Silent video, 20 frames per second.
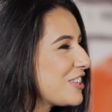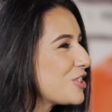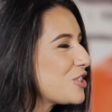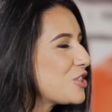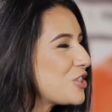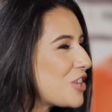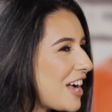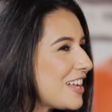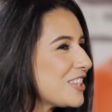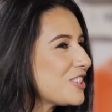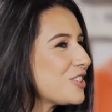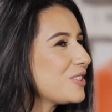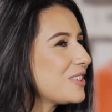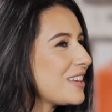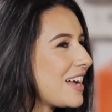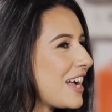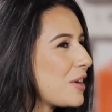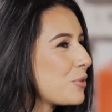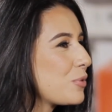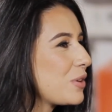Not to
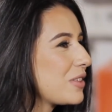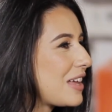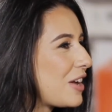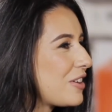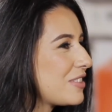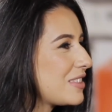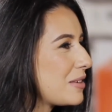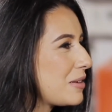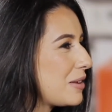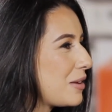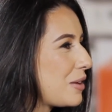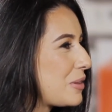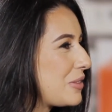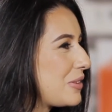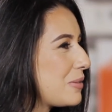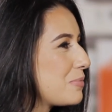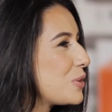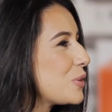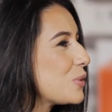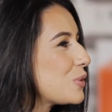die without
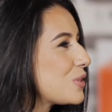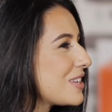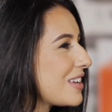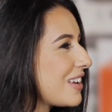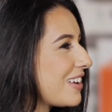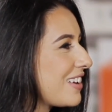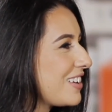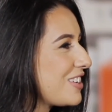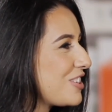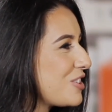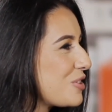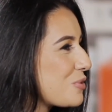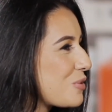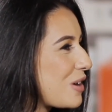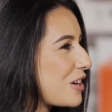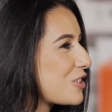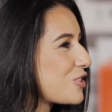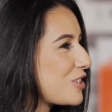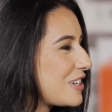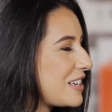the music and you
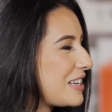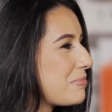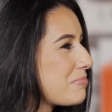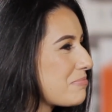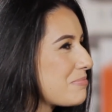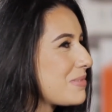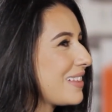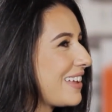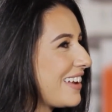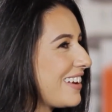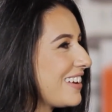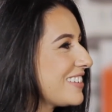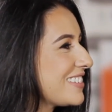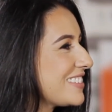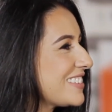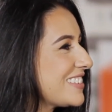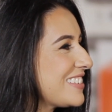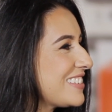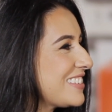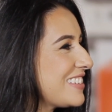actually
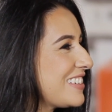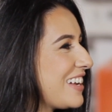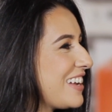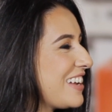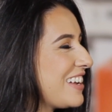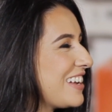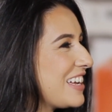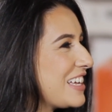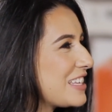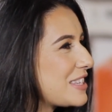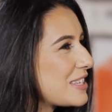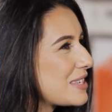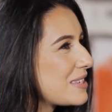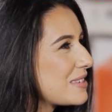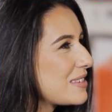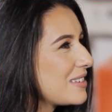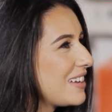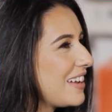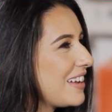playing. Mm-hmm. It's